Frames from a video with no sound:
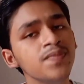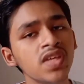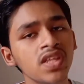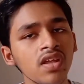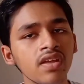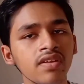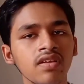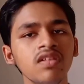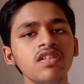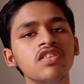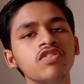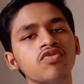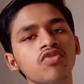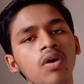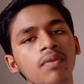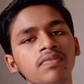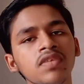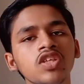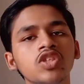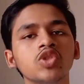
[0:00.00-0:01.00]

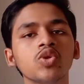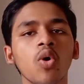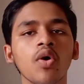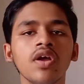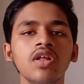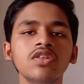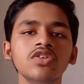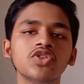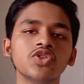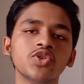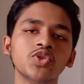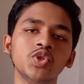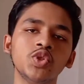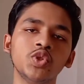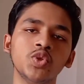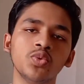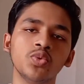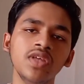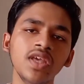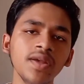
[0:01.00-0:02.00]
minerals from the
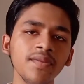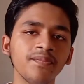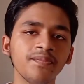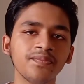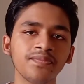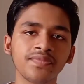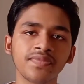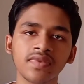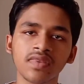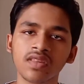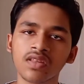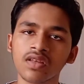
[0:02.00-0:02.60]
soils to the